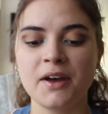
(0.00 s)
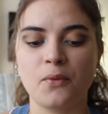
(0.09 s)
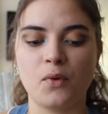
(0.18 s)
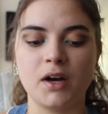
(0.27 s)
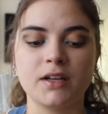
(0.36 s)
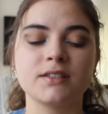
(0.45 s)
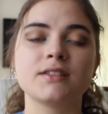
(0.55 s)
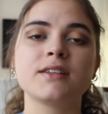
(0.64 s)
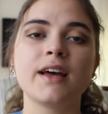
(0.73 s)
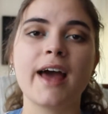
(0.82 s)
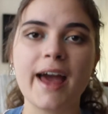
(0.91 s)

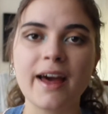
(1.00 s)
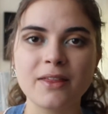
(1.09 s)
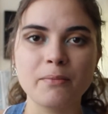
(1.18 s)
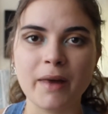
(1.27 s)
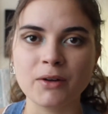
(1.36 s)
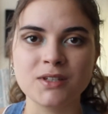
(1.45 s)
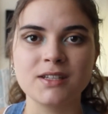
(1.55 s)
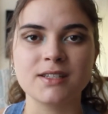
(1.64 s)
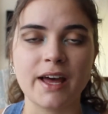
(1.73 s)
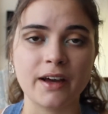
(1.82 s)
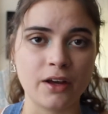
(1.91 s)
was And the
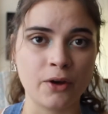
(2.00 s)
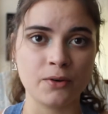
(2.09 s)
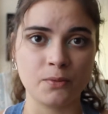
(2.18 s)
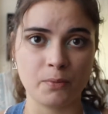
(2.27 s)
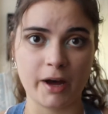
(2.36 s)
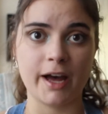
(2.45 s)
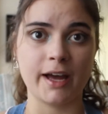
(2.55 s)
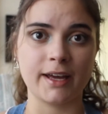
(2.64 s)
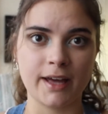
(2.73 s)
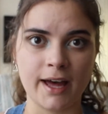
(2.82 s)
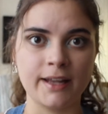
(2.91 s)
Mountains Echoed
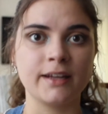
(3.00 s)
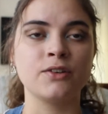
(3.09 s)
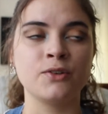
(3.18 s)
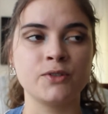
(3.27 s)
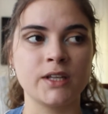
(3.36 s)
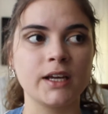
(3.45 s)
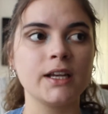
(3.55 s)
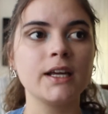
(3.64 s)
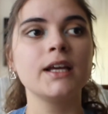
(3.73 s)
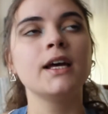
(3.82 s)
by Khaled Hosseini.